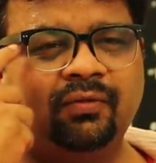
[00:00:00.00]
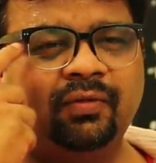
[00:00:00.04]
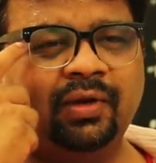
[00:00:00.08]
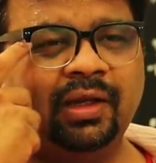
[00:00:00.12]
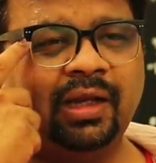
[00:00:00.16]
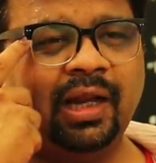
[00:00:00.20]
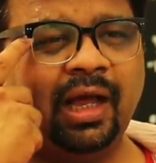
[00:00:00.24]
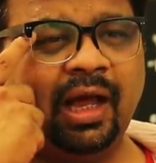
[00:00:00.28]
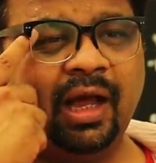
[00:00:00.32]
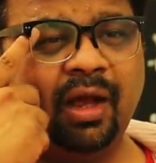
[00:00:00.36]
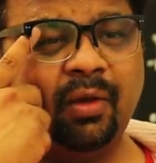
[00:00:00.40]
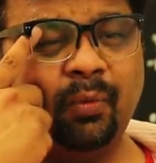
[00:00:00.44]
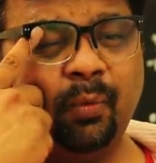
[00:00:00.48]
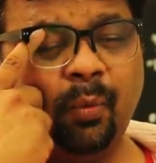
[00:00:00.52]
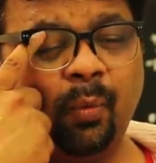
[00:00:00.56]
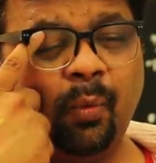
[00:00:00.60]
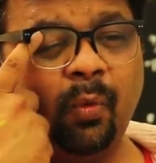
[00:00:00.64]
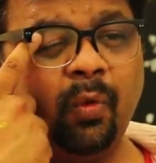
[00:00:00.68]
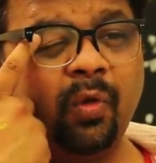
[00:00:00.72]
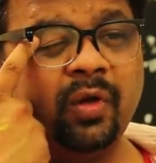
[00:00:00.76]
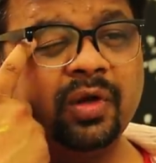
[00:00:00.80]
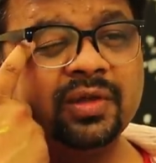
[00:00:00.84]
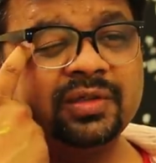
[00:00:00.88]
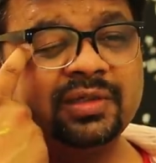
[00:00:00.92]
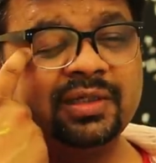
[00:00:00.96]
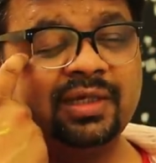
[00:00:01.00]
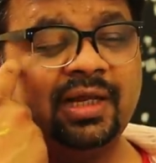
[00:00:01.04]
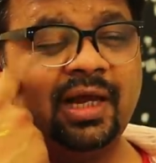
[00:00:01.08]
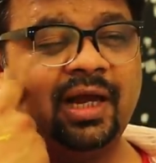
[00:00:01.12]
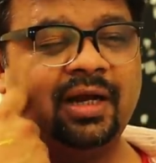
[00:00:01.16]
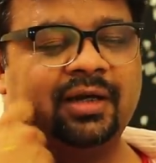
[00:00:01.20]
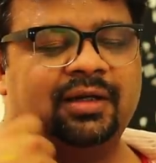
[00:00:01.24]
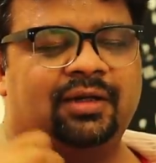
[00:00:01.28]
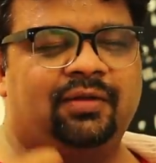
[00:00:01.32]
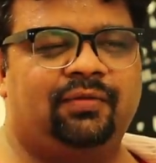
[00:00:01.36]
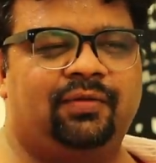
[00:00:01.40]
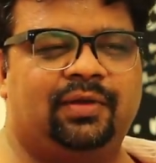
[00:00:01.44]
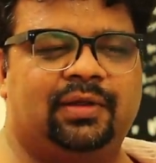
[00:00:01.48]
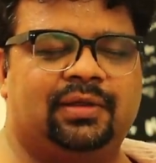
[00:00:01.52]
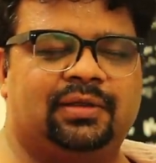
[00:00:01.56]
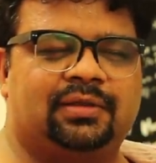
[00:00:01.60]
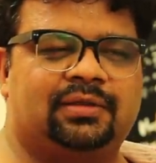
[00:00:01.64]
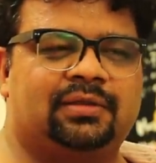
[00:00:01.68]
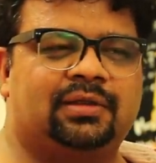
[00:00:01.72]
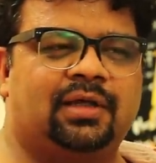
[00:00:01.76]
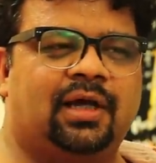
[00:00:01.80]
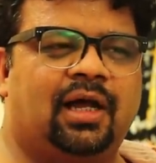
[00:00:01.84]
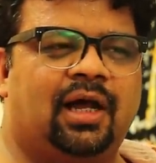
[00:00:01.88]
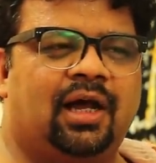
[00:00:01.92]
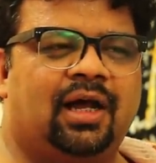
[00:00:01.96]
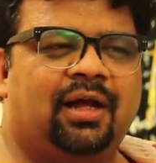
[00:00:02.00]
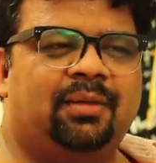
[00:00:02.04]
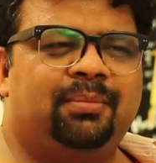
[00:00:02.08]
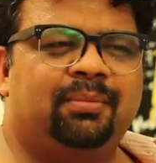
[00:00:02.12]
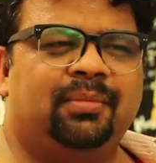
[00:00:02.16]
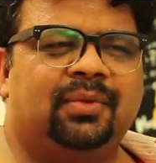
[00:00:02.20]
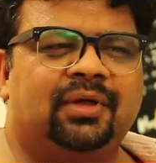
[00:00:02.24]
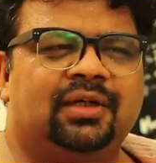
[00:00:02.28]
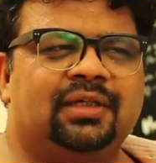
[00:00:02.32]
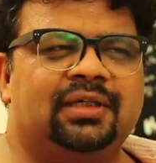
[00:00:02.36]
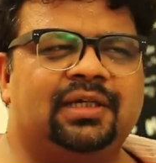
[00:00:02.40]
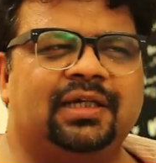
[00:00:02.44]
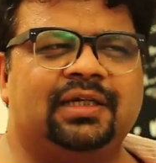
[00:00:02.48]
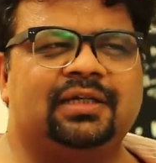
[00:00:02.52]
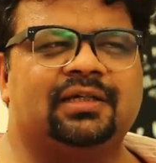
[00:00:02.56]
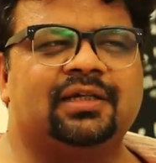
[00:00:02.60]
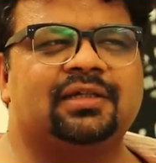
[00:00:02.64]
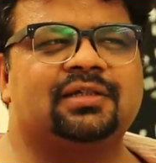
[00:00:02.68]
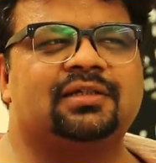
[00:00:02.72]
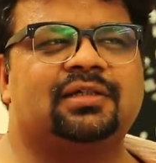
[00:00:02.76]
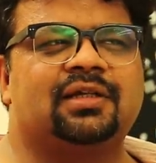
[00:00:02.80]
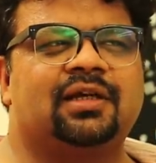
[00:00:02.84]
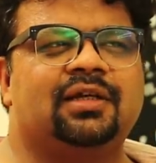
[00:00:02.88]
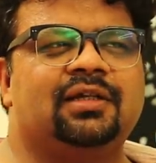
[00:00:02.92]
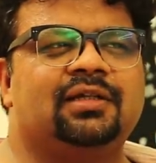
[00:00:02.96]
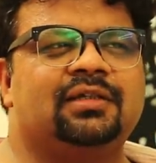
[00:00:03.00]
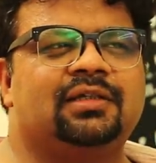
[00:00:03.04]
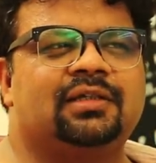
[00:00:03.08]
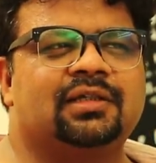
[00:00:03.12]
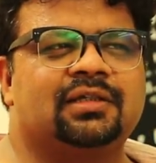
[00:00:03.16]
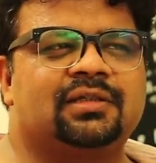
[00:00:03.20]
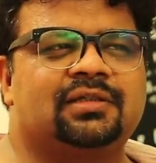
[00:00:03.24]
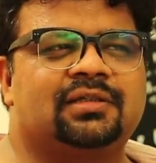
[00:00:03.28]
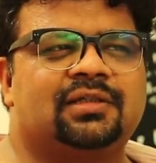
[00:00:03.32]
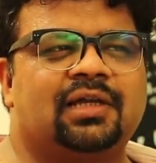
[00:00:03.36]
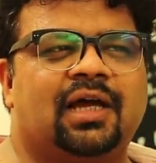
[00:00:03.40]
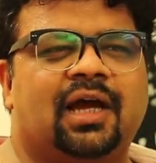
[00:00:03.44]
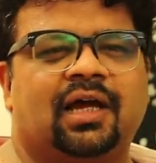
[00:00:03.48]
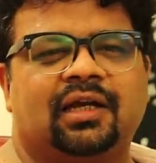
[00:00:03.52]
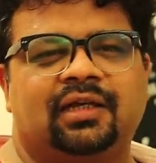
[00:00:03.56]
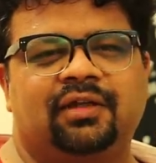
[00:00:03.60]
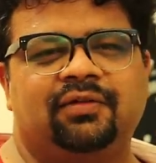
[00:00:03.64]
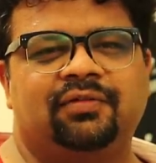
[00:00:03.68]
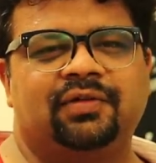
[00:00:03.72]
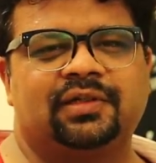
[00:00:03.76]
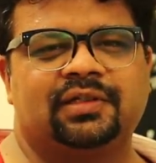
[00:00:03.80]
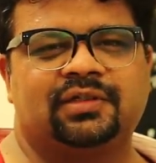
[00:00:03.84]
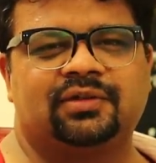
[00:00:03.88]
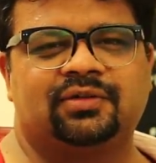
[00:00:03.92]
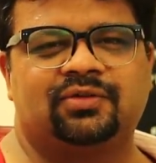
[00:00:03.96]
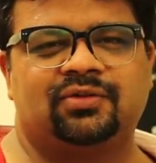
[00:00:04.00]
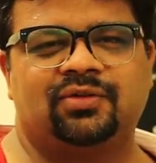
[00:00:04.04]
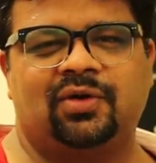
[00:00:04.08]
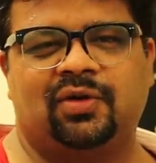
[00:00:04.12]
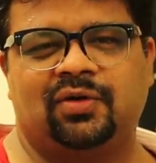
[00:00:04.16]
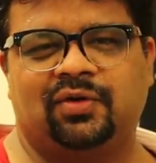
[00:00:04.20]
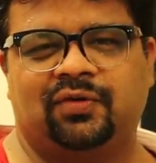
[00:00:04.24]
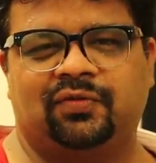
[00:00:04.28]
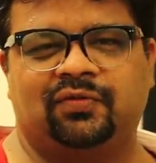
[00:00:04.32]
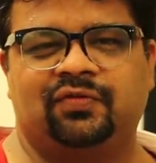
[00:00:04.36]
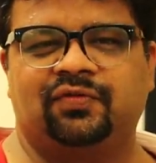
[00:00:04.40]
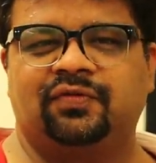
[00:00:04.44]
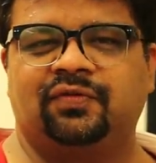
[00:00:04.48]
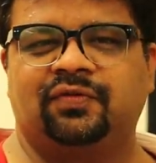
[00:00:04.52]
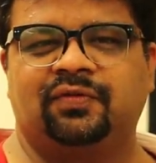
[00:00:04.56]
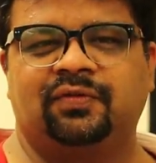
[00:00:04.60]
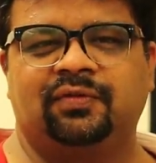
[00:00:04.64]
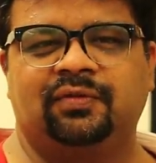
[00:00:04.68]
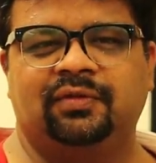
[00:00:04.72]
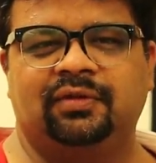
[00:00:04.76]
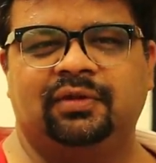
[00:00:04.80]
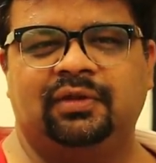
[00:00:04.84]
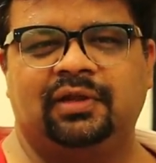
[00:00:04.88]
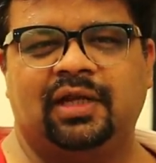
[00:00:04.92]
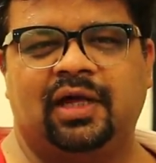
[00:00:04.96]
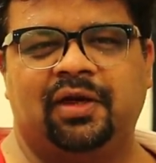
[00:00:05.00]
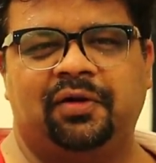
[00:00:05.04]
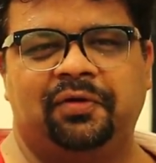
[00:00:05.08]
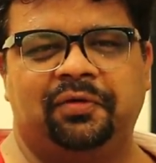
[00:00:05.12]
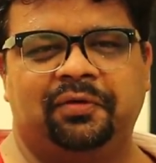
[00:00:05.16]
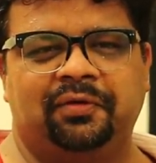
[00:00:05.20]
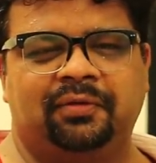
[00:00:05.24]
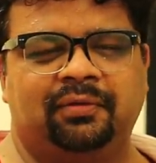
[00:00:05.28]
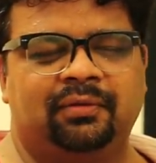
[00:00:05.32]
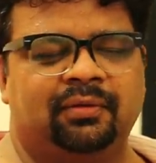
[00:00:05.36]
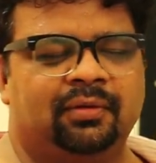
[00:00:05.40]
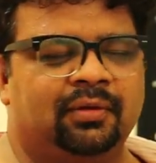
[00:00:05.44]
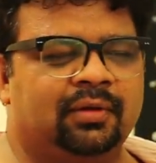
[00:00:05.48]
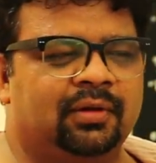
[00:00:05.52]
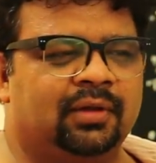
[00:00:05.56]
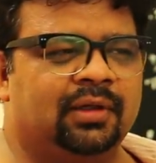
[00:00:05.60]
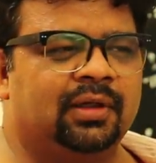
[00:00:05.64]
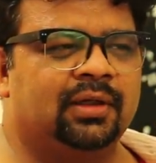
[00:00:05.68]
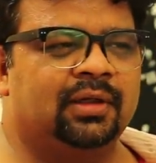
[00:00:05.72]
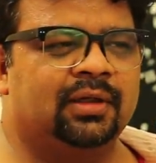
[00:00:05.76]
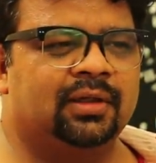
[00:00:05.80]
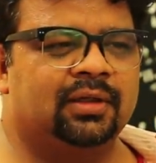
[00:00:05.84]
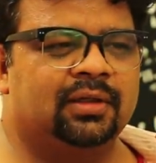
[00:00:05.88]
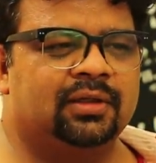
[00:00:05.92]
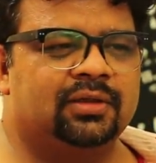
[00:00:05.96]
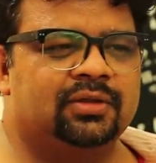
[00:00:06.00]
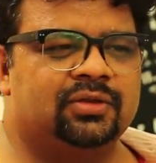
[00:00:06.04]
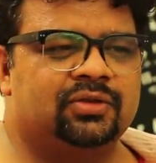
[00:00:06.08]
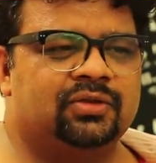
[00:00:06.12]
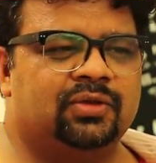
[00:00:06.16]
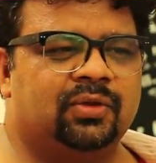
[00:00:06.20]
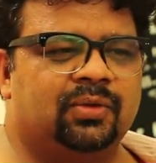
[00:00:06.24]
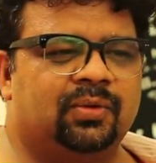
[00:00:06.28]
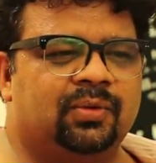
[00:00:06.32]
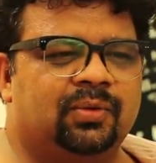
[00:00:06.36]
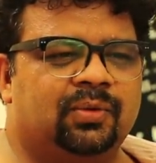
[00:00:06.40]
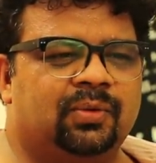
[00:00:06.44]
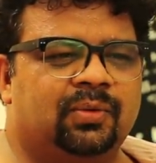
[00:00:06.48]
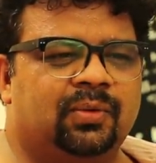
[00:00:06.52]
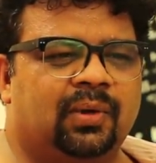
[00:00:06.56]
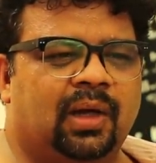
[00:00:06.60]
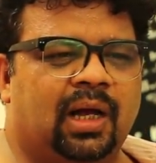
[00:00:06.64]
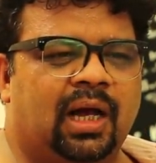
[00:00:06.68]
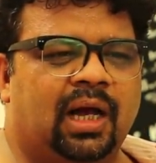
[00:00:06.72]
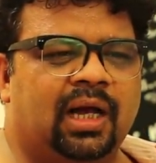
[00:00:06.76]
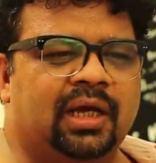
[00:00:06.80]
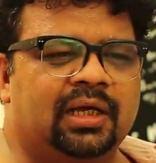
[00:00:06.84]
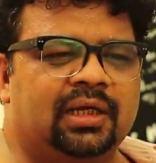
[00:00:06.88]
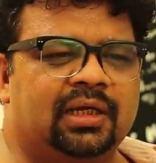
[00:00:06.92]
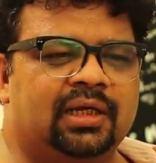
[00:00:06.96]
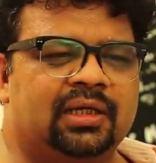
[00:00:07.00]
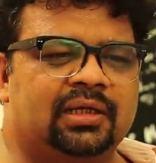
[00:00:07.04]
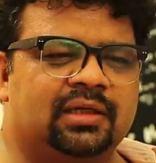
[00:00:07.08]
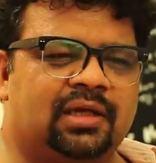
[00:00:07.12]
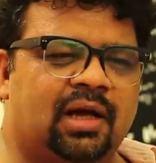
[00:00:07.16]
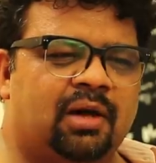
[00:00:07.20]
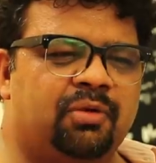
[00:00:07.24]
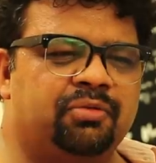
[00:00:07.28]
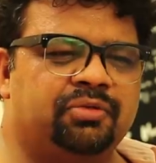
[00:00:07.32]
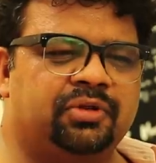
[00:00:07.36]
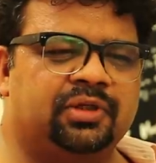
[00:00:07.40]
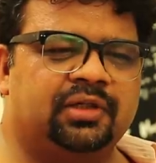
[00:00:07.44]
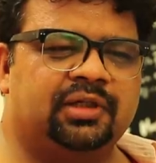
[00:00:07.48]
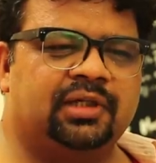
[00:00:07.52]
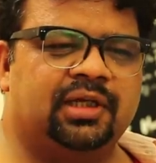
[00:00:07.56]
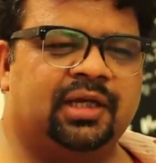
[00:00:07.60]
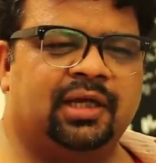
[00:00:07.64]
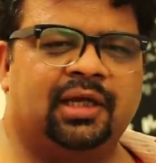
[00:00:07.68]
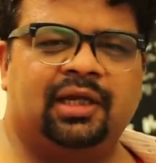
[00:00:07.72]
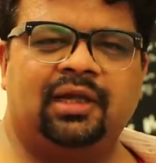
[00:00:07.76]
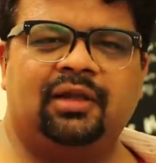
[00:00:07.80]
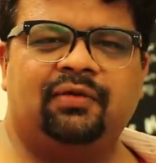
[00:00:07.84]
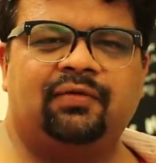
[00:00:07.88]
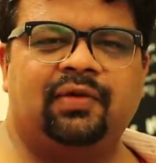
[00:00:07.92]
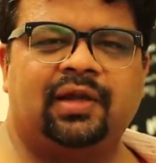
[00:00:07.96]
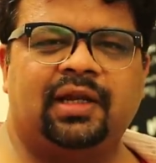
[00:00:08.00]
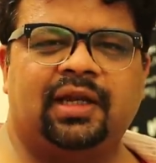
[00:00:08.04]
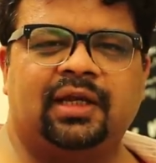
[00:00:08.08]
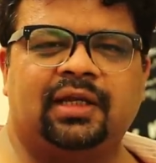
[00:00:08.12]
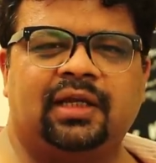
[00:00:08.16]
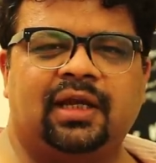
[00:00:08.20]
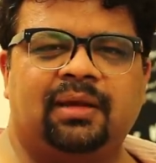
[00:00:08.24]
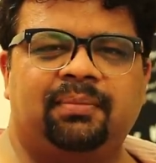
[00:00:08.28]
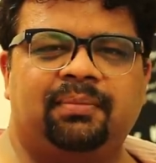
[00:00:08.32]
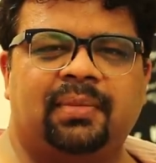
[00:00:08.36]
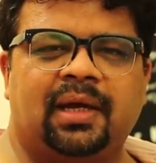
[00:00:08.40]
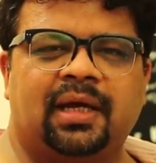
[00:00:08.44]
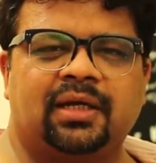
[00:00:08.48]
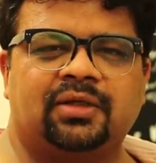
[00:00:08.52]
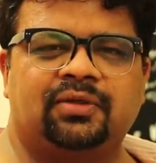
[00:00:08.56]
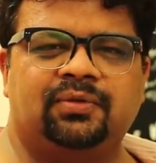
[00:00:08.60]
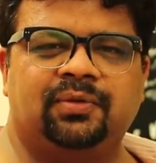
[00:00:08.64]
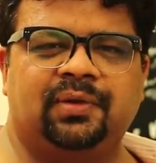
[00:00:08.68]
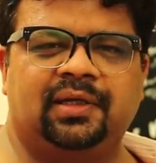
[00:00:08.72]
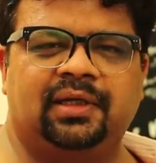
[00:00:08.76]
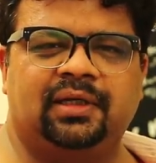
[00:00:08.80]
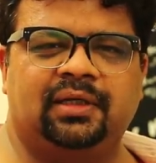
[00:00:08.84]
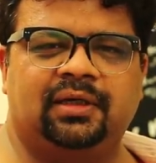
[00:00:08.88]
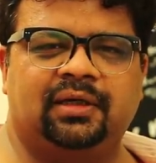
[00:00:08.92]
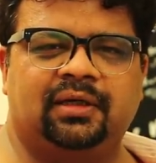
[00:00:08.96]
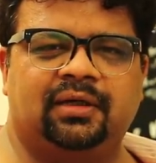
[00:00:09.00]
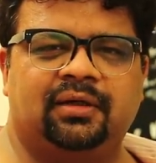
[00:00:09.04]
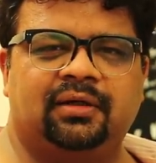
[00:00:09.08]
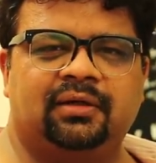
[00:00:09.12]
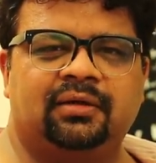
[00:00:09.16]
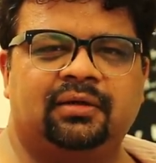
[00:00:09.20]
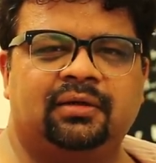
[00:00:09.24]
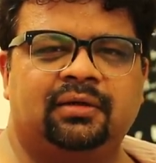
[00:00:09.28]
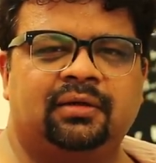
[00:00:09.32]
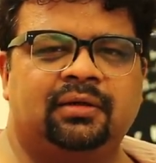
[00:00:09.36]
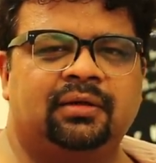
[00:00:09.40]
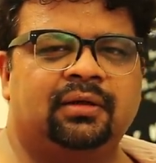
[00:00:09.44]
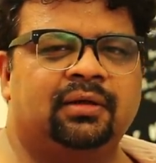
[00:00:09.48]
Well, I was an activist. I'm a data scientist activist sort of now. So I encountered hell when I came back to India.